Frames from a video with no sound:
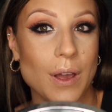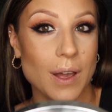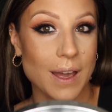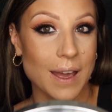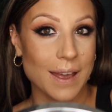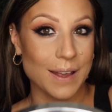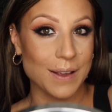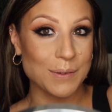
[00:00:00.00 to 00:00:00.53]

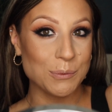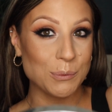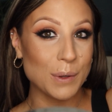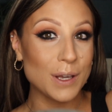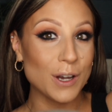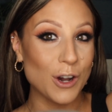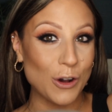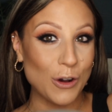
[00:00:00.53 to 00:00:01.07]
Okay, we
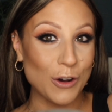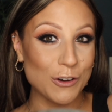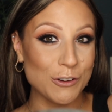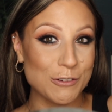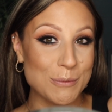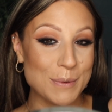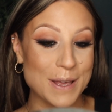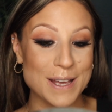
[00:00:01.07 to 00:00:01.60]
cut
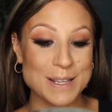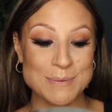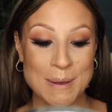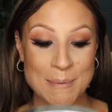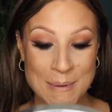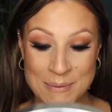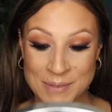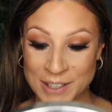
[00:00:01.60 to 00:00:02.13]
off because my
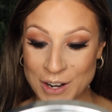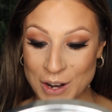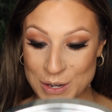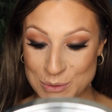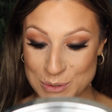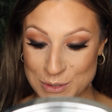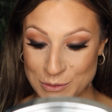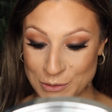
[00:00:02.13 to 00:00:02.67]
memory card
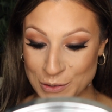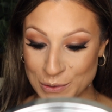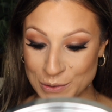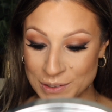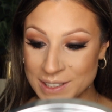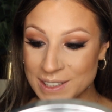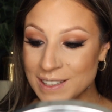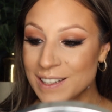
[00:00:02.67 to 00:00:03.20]
was
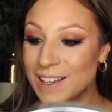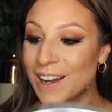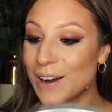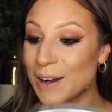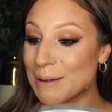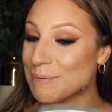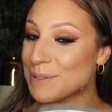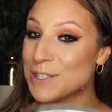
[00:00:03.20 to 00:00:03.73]
full.
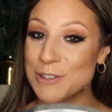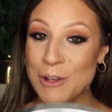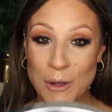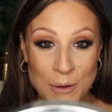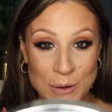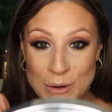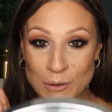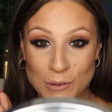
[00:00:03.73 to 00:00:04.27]
I'm
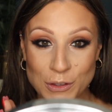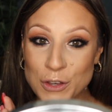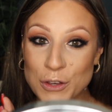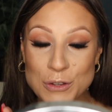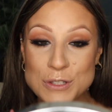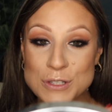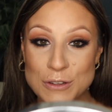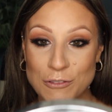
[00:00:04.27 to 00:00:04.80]
so not
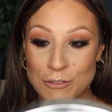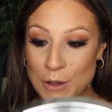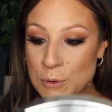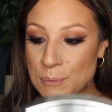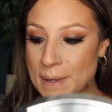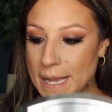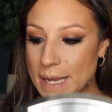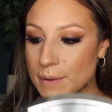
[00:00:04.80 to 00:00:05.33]
used to
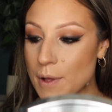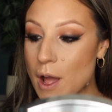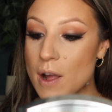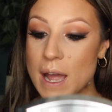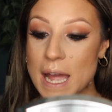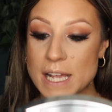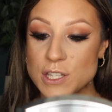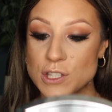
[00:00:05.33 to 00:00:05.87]
filming.
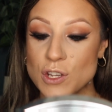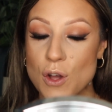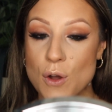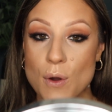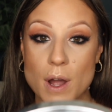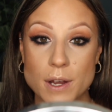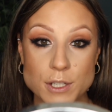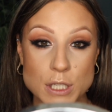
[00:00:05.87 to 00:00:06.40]
Okay,
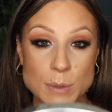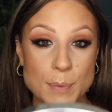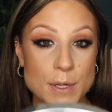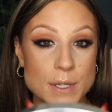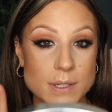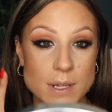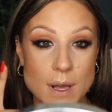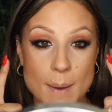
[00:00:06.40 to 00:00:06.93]
so I just
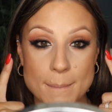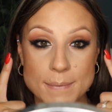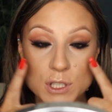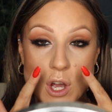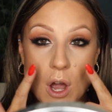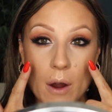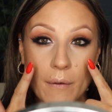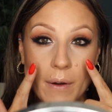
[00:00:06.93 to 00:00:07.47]
put some
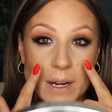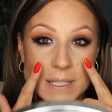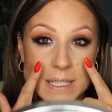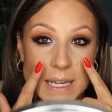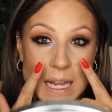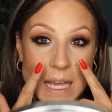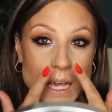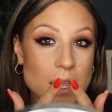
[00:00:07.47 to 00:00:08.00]
mascara
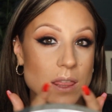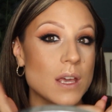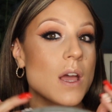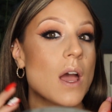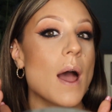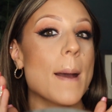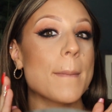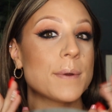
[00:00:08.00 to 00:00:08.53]
underneath.
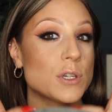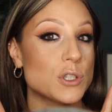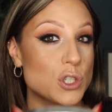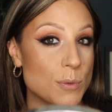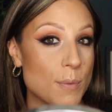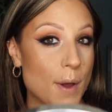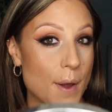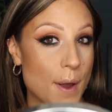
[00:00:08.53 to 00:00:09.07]
I'm going to
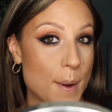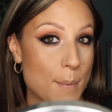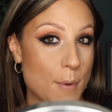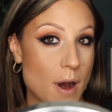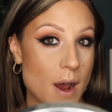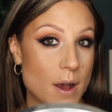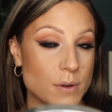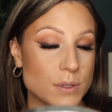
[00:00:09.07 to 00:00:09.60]
do my
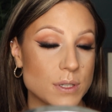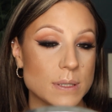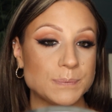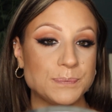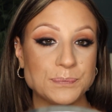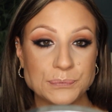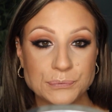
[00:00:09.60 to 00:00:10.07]
eyebrows.